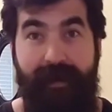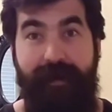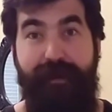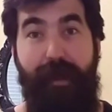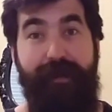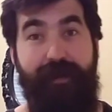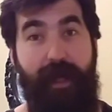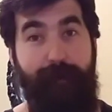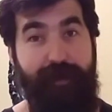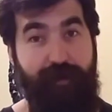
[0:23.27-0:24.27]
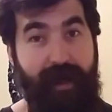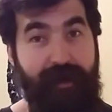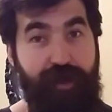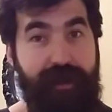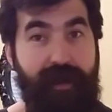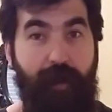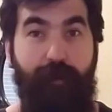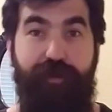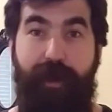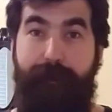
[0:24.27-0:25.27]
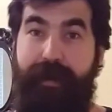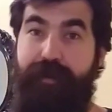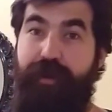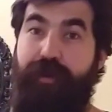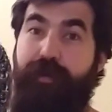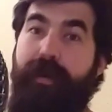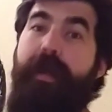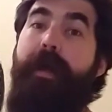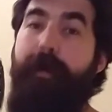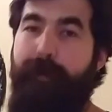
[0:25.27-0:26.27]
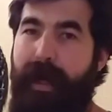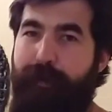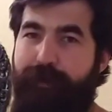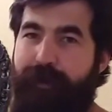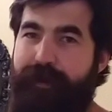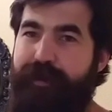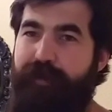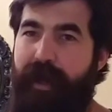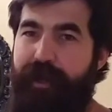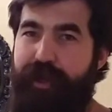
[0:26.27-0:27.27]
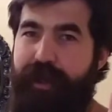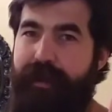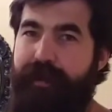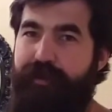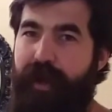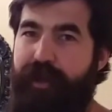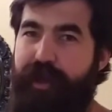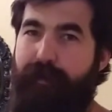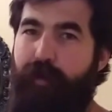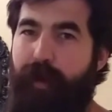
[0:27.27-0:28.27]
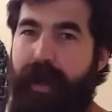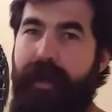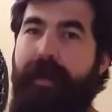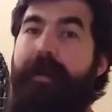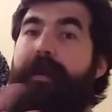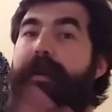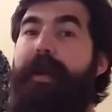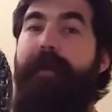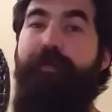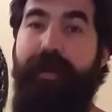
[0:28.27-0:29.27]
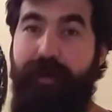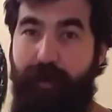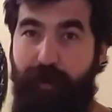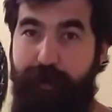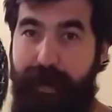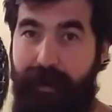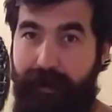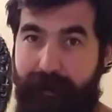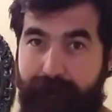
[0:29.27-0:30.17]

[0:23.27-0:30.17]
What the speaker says: So here's a couple strategies. We'll jump into my preferred strategy. Strategy number 1, covering the whole beard.